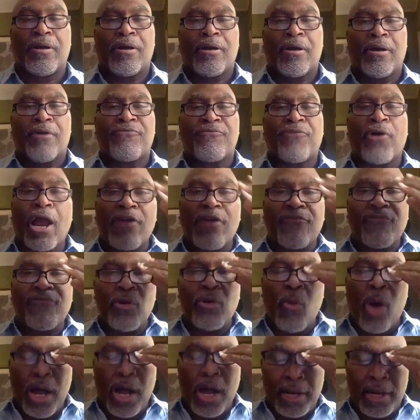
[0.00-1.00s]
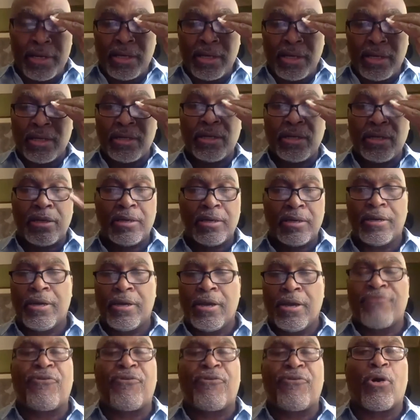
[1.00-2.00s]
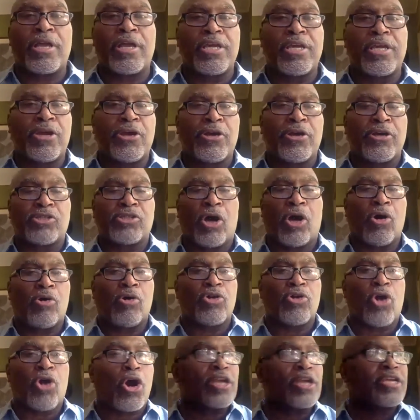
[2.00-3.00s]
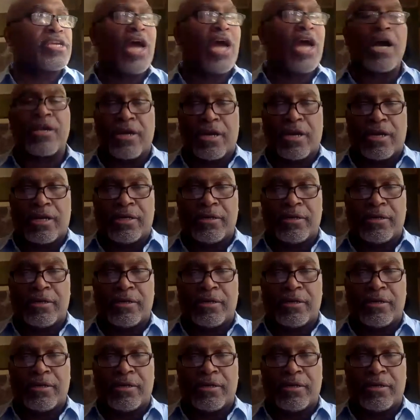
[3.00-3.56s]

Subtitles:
For everyone 40 years old or younger,